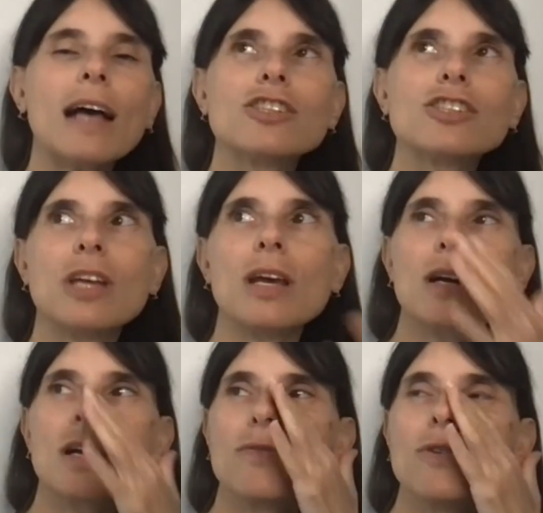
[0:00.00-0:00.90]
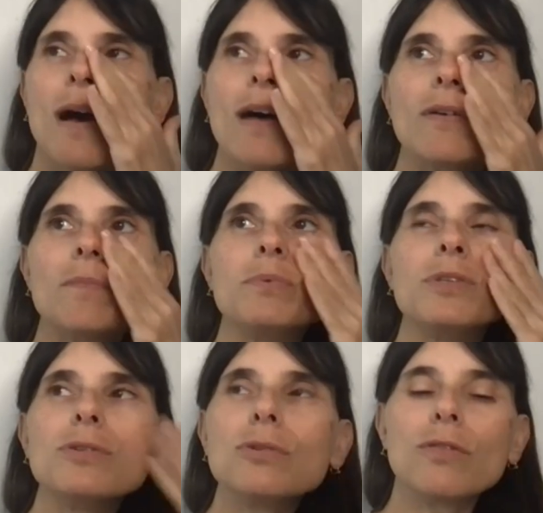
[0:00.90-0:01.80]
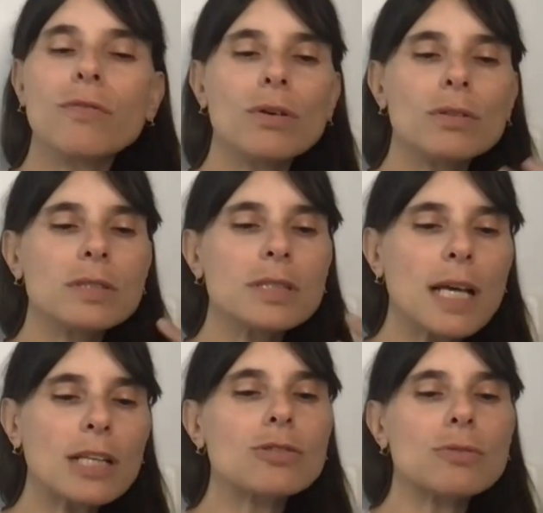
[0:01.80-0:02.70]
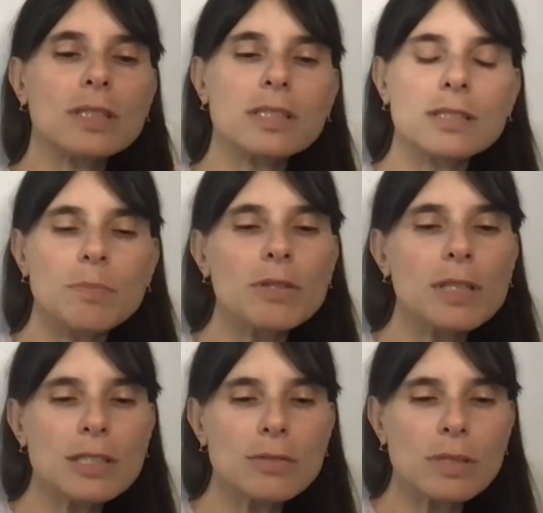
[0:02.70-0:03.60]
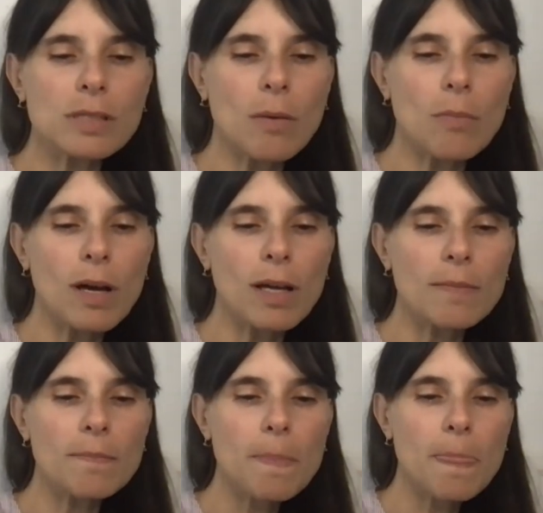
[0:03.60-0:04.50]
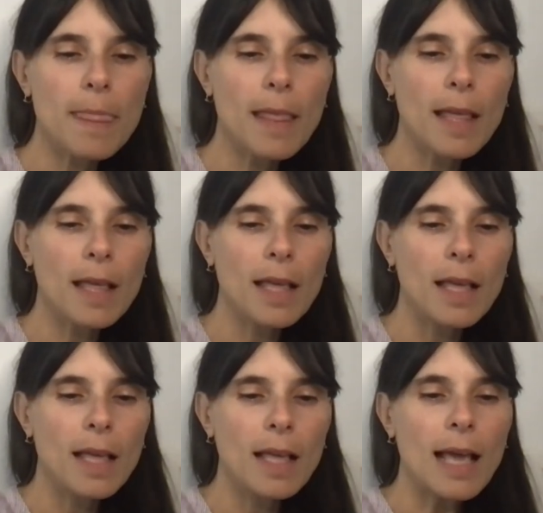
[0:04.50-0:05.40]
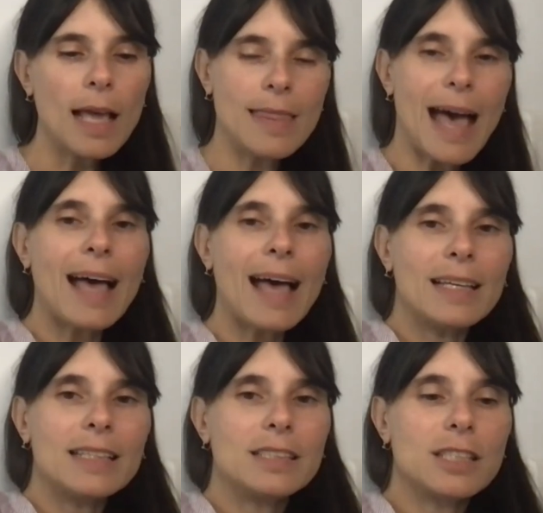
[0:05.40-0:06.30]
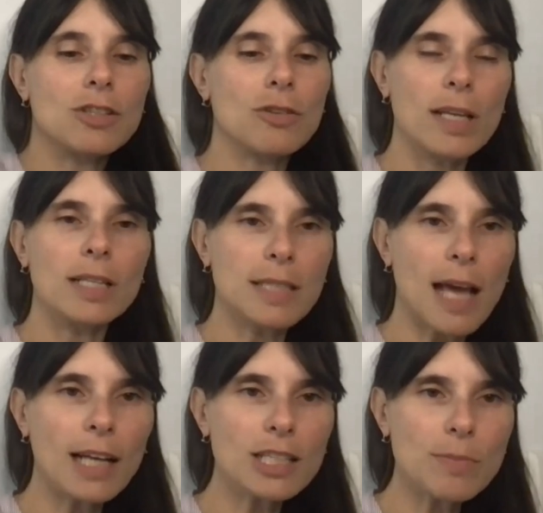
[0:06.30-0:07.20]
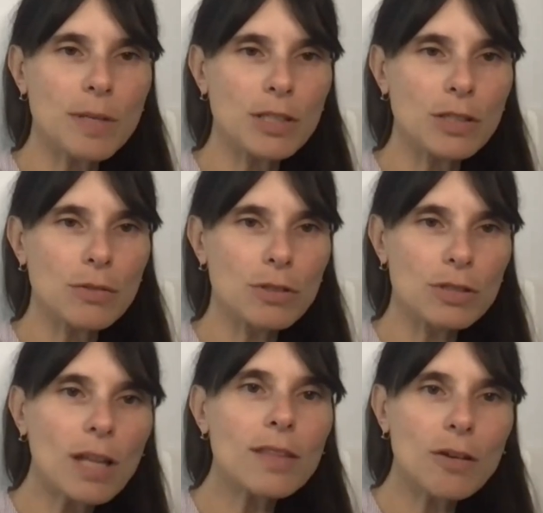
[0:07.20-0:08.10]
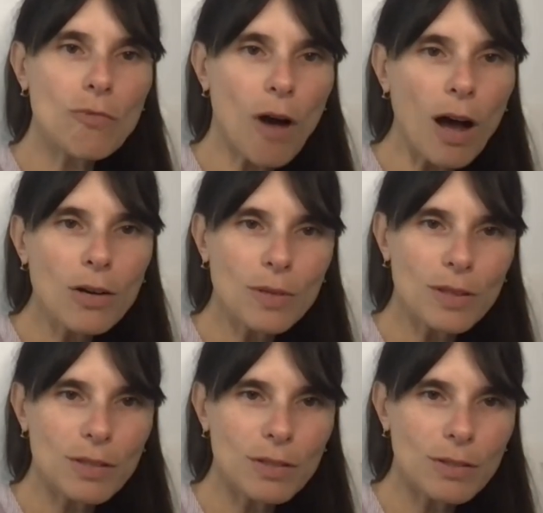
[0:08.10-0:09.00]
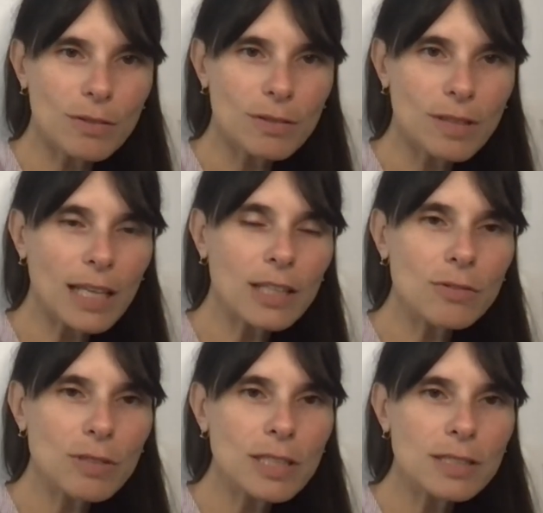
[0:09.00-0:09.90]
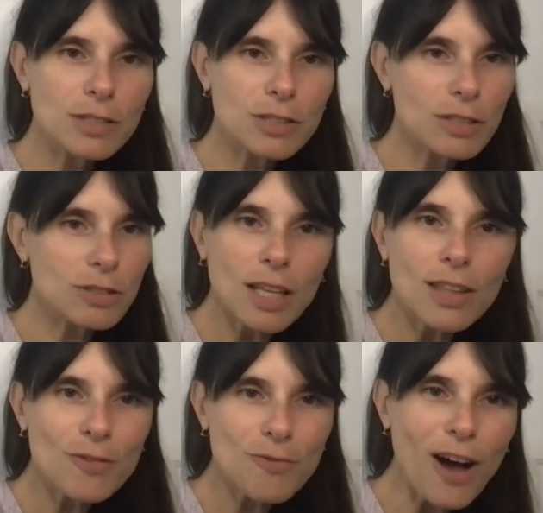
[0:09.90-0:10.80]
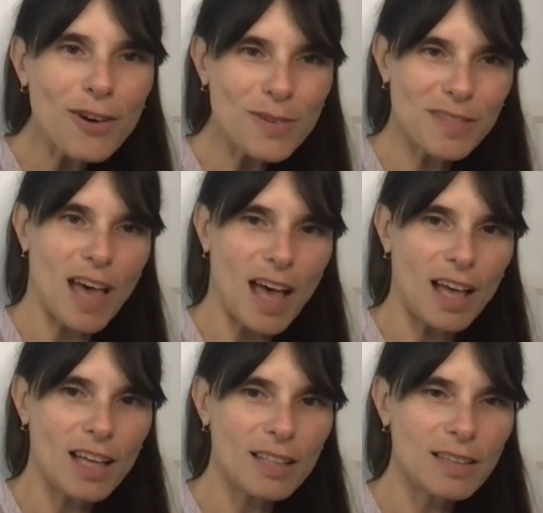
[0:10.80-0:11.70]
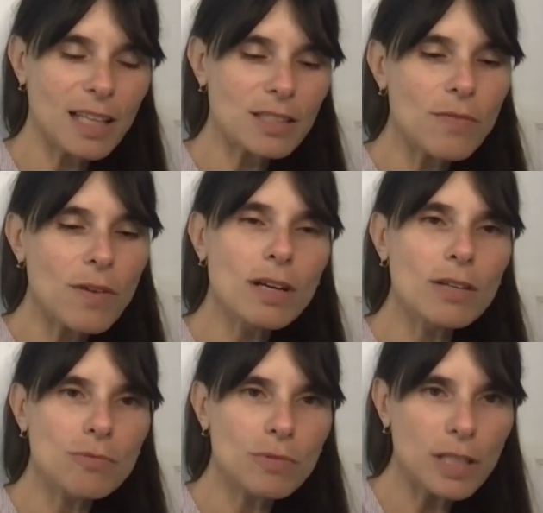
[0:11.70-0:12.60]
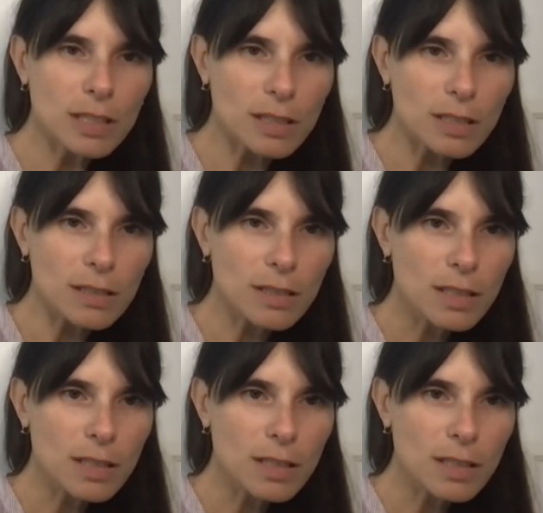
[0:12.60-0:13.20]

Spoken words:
share, if you have a beautiful sexual experience with someone, and that is going to create attachment in you, there's nothing wrong with you. Like, you need to, there's nothing wrong with that. That's very real.